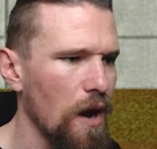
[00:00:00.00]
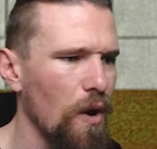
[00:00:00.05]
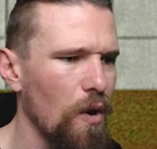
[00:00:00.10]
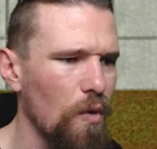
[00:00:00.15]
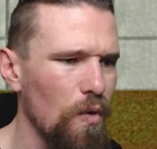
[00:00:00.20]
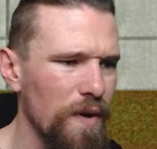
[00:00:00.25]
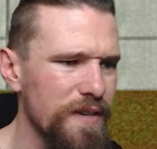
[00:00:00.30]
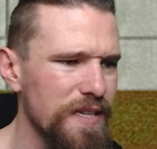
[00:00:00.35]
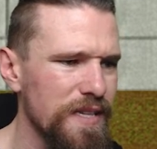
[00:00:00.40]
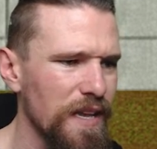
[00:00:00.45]

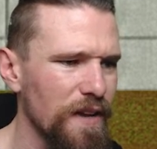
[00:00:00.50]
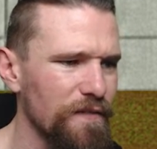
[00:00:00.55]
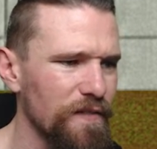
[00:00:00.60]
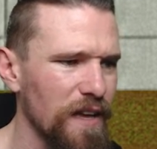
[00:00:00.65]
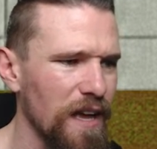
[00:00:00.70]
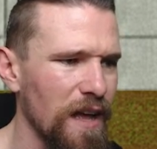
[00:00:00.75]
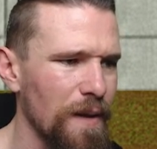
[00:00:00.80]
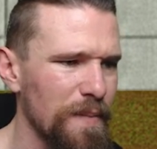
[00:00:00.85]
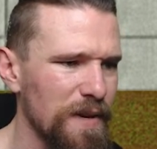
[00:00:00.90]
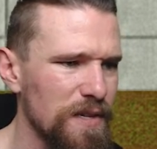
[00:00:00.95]
Oh, his left
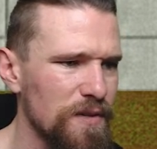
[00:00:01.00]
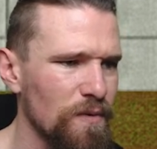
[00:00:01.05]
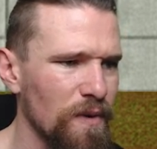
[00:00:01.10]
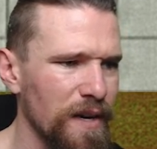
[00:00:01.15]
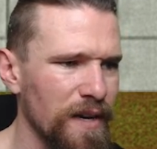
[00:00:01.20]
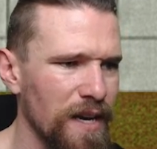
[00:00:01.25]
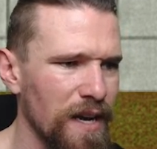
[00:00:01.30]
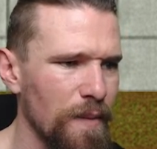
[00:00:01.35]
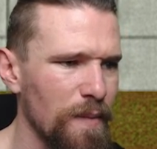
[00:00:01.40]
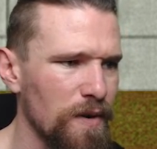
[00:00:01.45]
arm and his
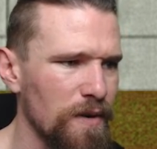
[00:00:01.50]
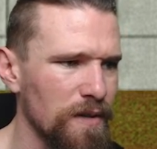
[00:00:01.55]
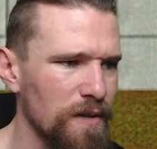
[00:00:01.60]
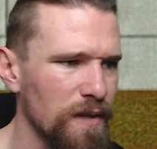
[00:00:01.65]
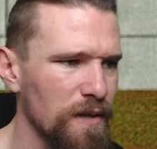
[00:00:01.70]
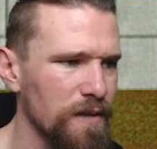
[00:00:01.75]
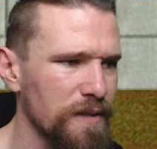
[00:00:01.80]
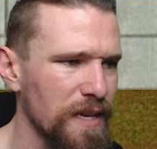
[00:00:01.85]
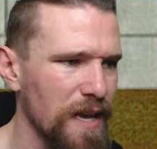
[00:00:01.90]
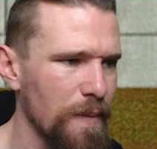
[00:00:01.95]
right arm are a
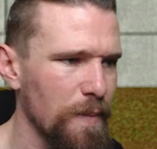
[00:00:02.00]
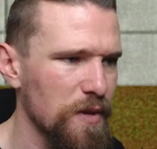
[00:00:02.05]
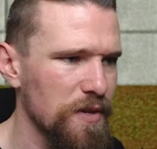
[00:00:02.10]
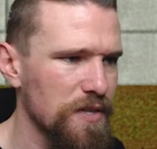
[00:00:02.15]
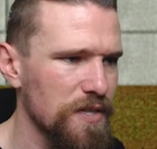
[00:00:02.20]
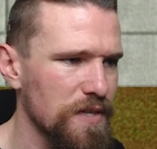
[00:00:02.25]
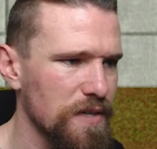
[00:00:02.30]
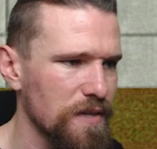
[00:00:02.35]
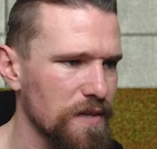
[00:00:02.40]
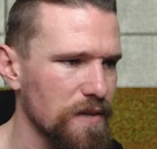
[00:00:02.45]
little
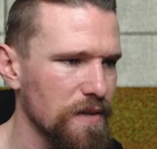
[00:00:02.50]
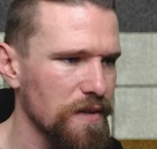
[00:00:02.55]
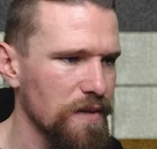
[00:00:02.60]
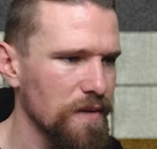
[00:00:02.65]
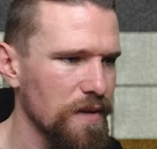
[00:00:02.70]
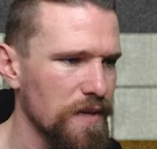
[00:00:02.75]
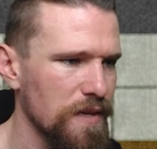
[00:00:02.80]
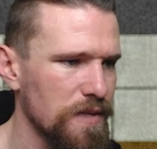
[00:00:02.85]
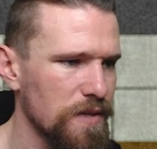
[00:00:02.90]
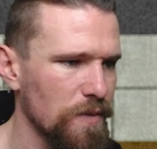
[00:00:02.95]
damaged.
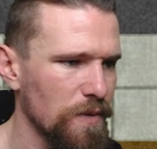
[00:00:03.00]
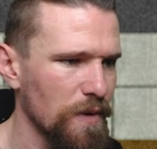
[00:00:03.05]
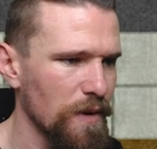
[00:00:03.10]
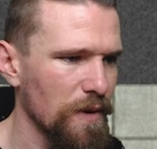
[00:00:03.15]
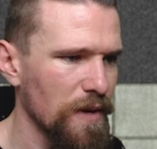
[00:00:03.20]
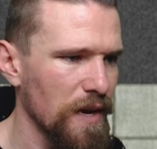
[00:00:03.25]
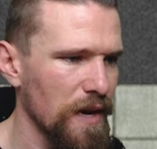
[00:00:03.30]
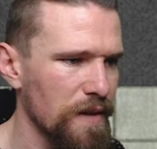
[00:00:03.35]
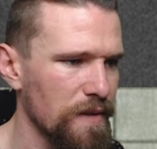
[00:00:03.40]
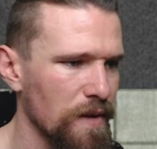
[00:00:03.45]
He's doing
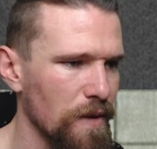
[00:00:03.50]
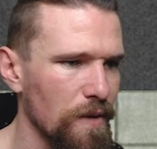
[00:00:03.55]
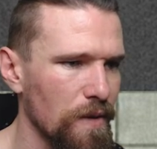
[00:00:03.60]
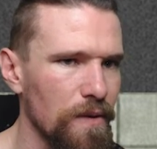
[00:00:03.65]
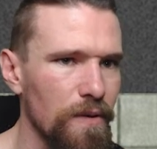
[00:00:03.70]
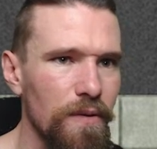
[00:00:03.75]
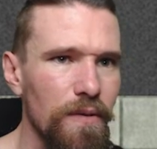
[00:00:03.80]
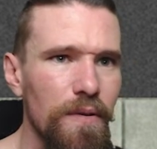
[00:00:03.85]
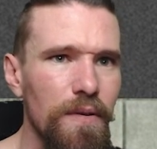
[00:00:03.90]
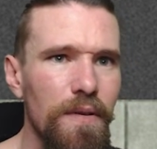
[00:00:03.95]
okay, though.
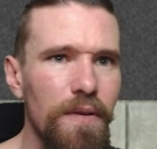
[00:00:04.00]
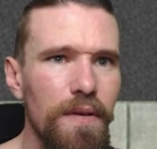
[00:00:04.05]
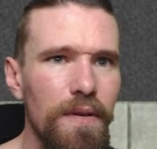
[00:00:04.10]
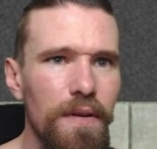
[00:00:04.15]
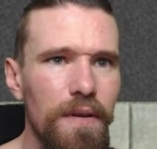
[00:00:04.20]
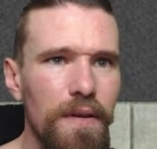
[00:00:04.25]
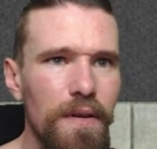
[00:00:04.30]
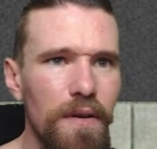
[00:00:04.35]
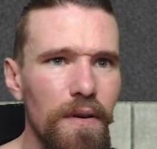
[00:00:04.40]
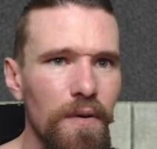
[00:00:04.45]

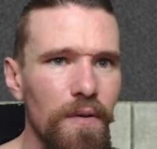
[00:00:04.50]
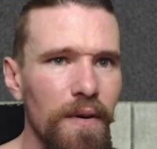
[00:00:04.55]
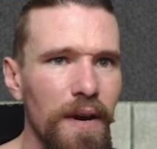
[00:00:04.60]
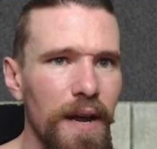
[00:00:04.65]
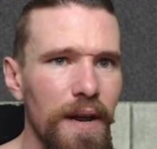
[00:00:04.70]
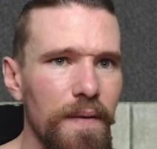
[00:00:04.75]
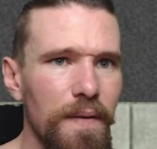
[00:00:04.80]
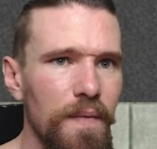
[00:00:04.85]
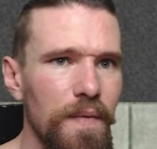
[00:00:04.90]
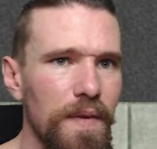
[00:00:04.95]
Alright.